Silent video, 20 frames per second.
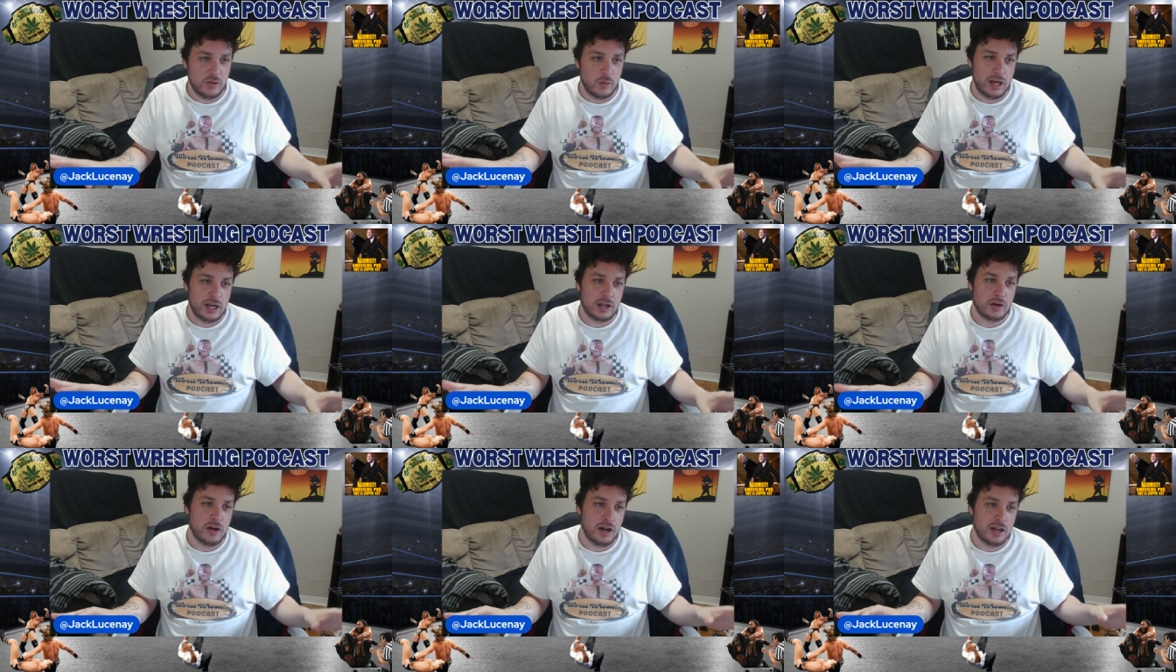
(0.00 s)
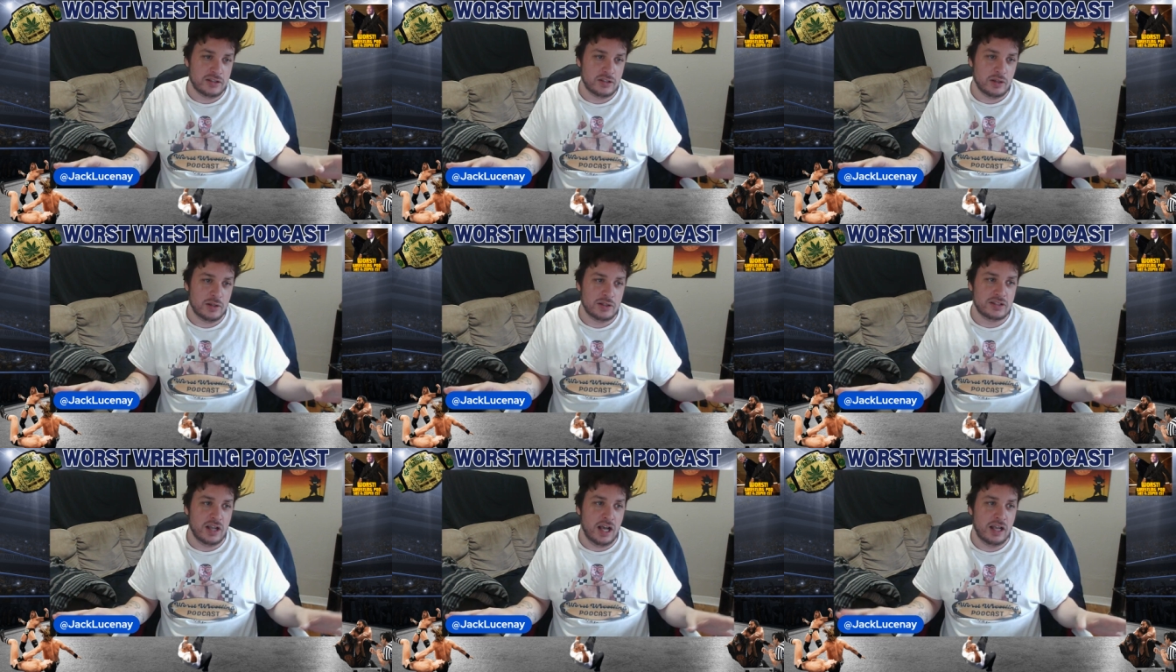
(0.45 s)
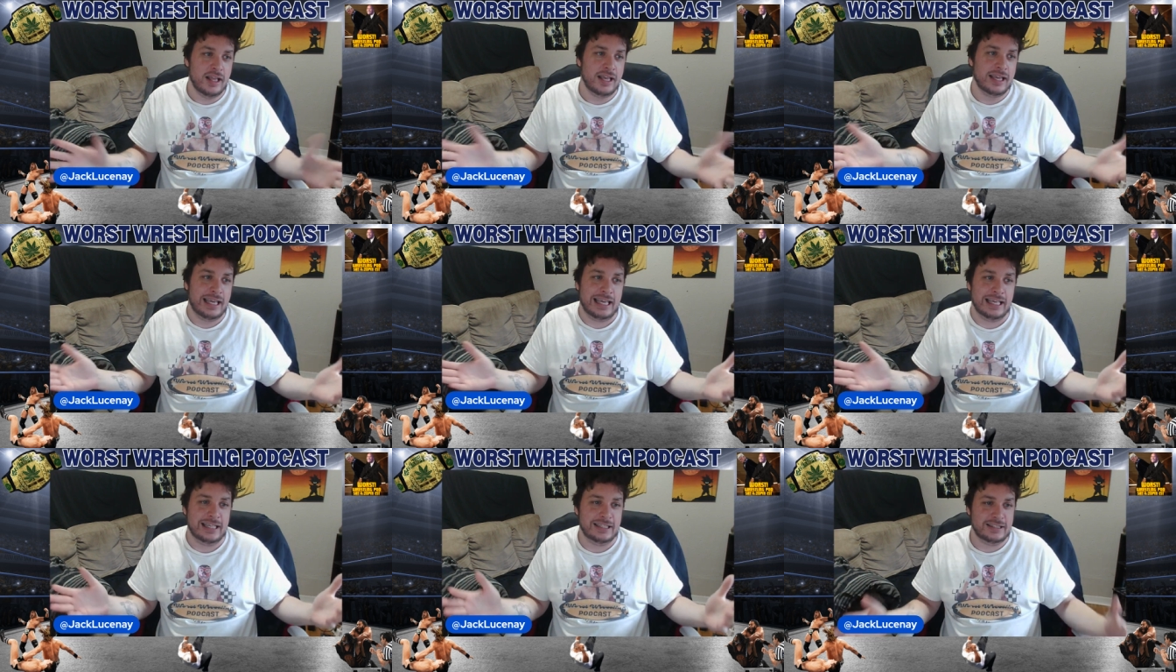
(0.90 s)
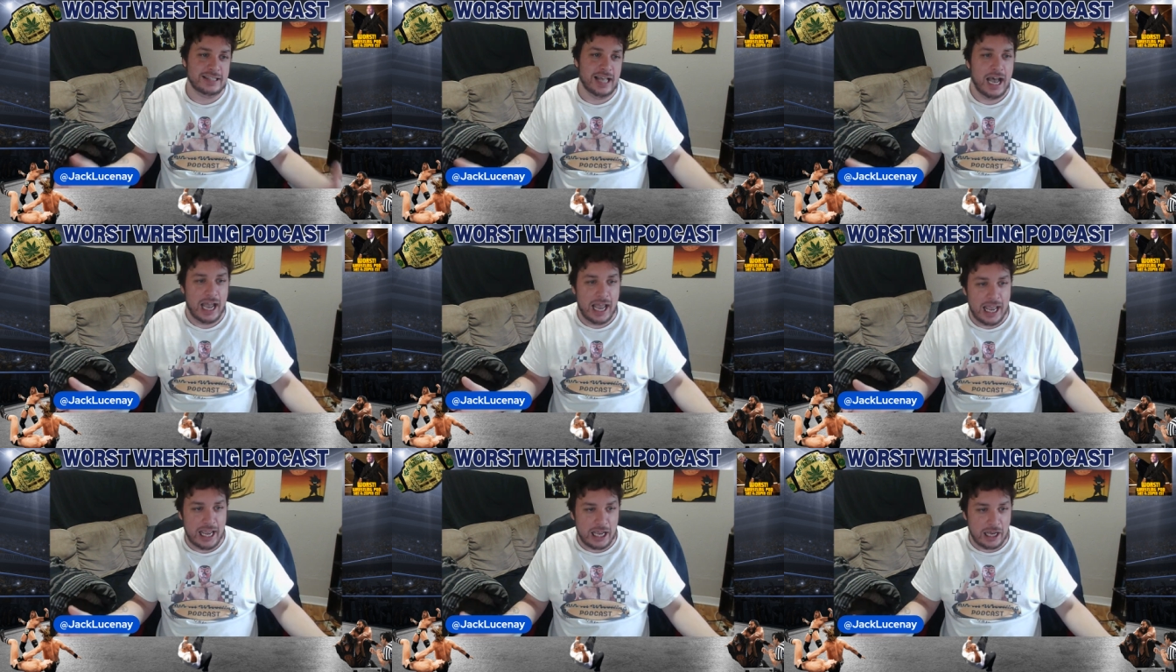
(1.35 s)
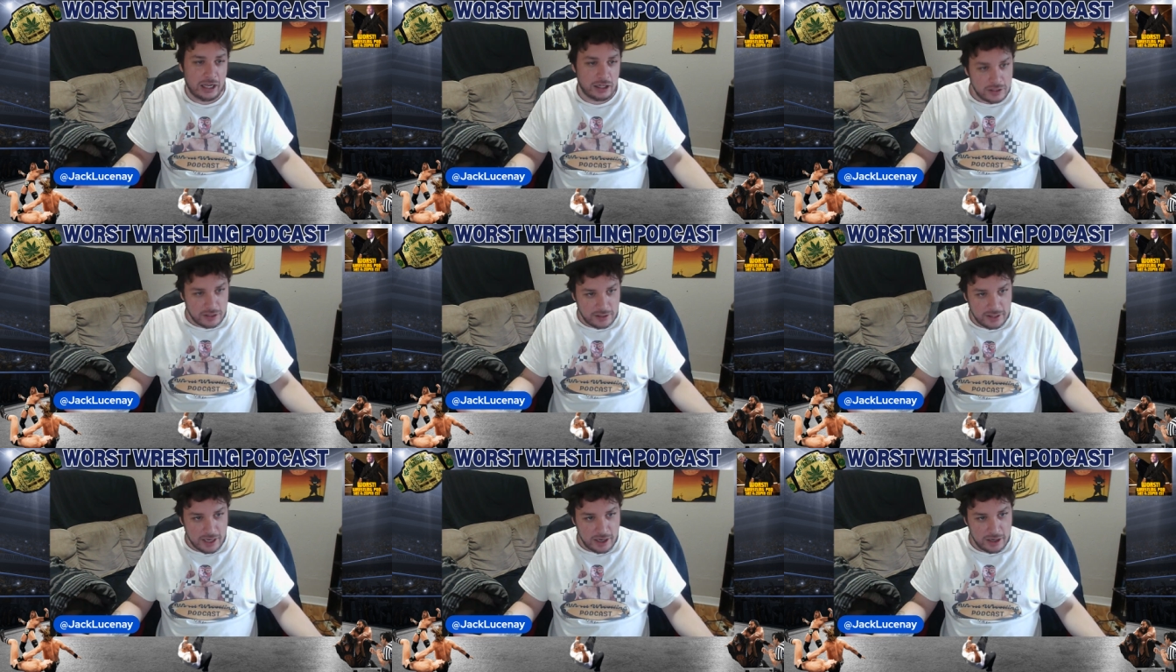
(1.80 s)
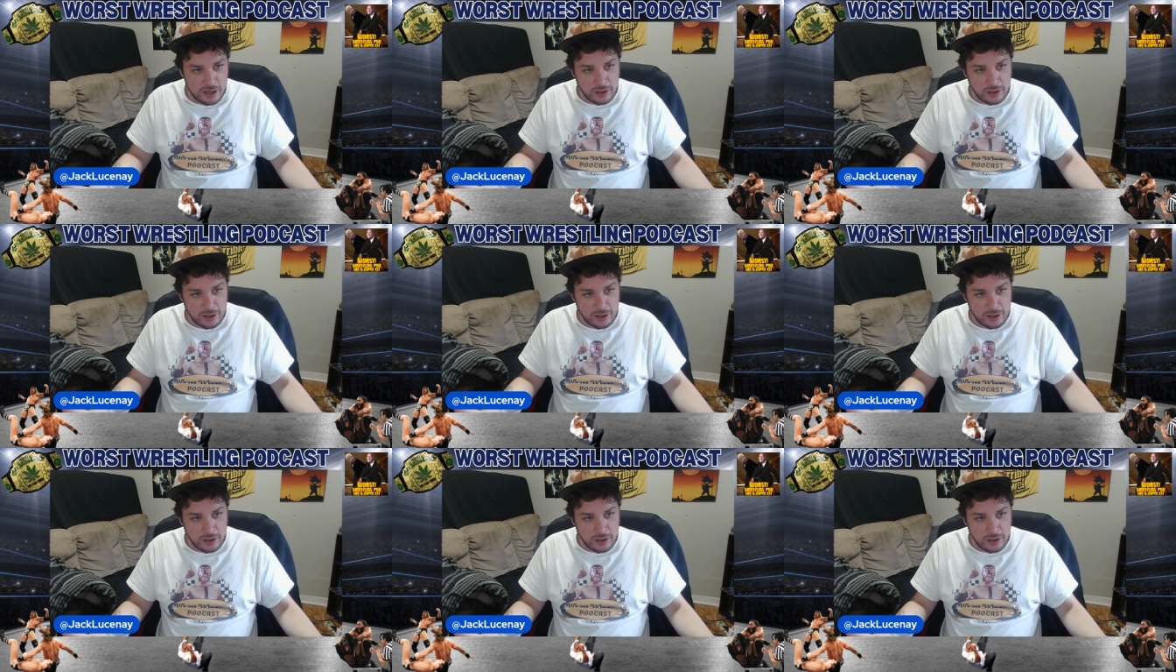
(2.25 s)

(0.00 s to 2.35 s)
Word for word: the weight across. So it's not like he's dying under there.